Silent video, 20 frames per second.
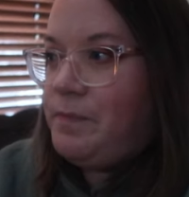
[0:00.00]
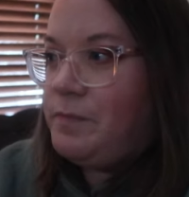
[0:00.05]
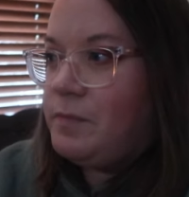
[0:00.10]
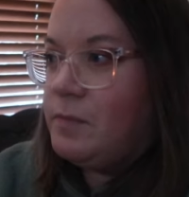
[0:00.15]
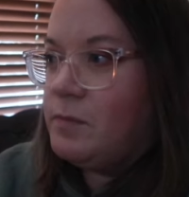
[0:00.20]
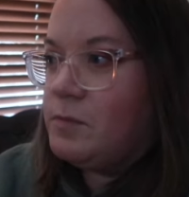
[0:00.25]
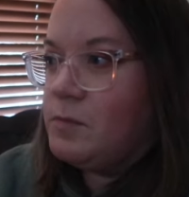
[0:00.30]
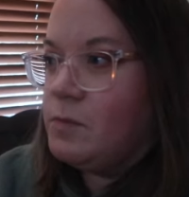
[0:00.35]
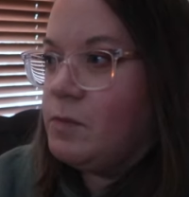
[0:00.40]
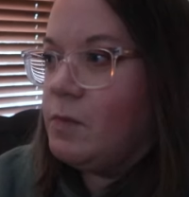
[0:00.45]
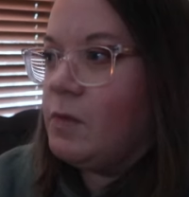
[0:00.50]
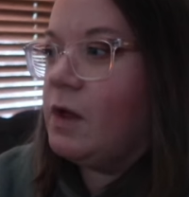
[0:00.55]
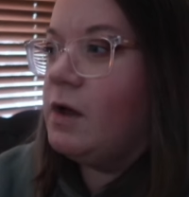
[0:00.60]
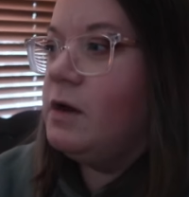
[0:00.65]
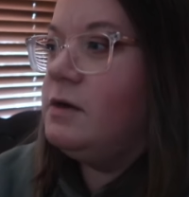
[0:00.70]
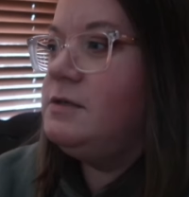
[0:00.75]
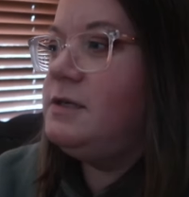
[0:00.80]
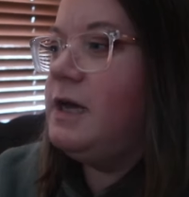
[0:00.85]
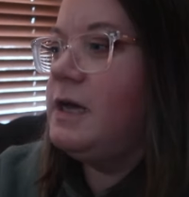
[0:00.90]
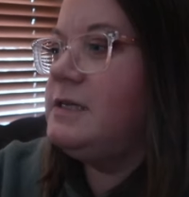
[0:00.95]

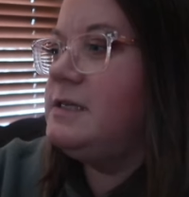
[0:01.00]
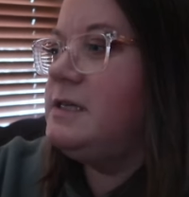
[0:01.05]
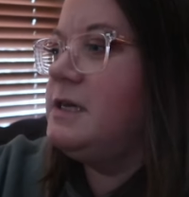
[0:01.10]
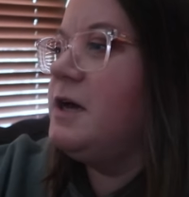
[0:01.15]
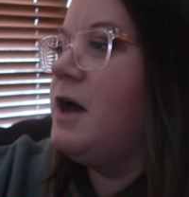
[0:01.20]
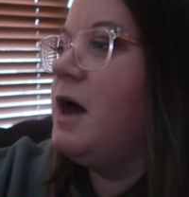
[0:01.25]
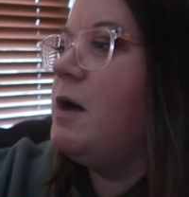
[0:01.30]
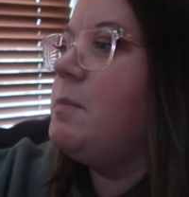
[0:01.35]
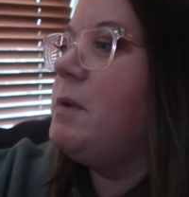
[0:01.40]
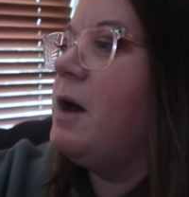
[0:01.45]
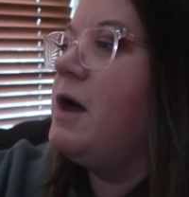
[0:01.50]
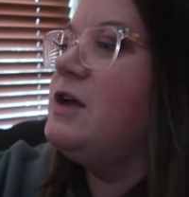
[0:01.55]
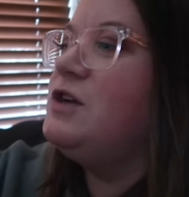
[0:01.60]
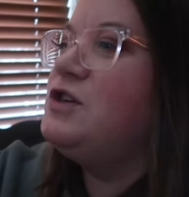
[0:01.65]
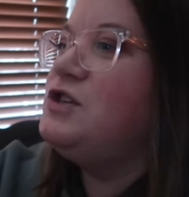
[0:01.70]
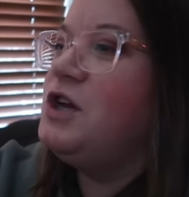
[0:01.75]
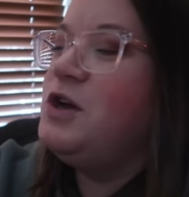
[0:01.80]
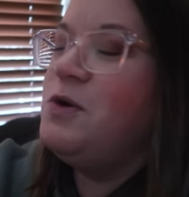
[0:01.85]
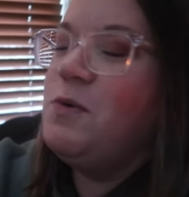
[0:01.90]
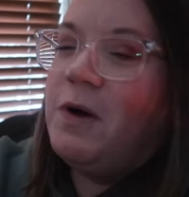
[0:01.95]
Daisy, come
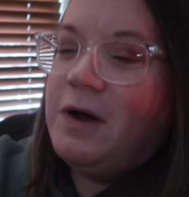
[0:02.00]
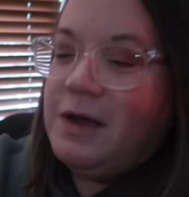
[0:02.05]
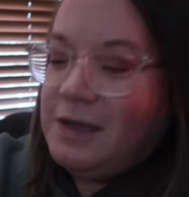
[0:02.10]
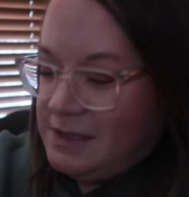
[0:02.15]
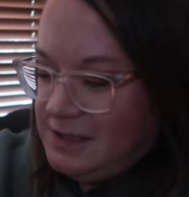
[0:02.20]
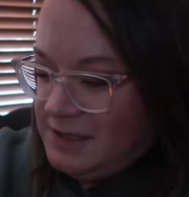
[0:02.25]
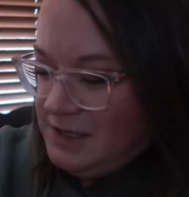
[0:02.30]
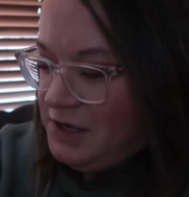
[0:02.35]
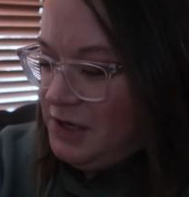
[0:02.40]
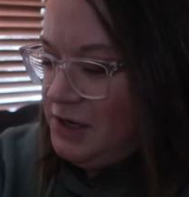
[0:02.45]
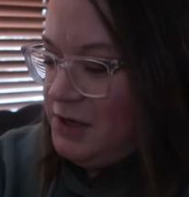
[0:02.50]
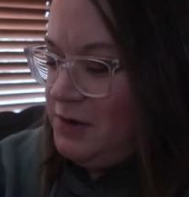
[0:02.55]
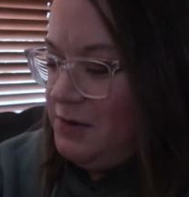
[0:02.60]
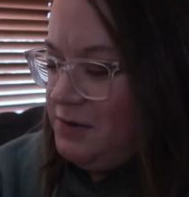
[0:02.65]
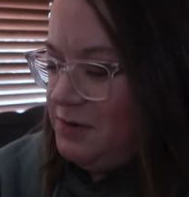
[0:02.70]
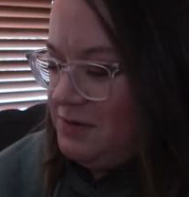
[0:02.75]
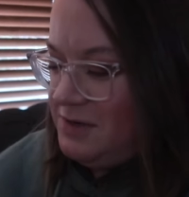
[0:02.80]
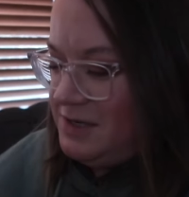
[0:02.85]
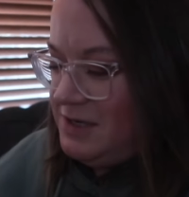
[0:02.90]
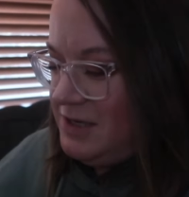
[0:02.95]
She wants
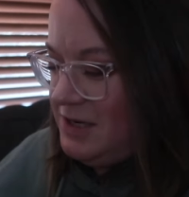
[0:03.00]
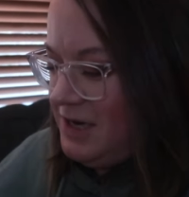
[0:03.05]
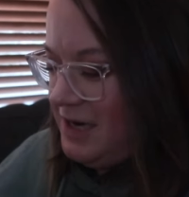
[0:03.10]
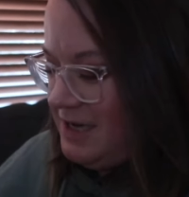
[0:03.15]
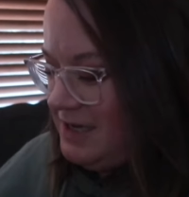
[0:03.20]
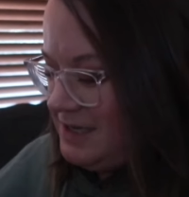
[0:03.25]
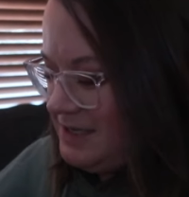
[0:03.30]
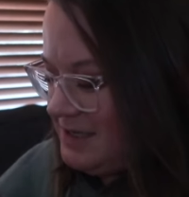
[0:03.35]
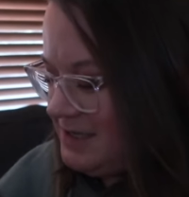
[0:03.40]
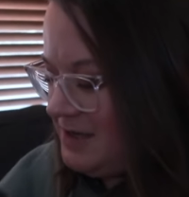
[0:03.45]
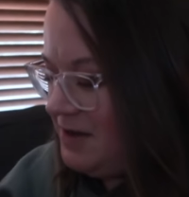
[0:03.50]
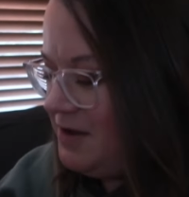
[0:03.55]
you, Jace.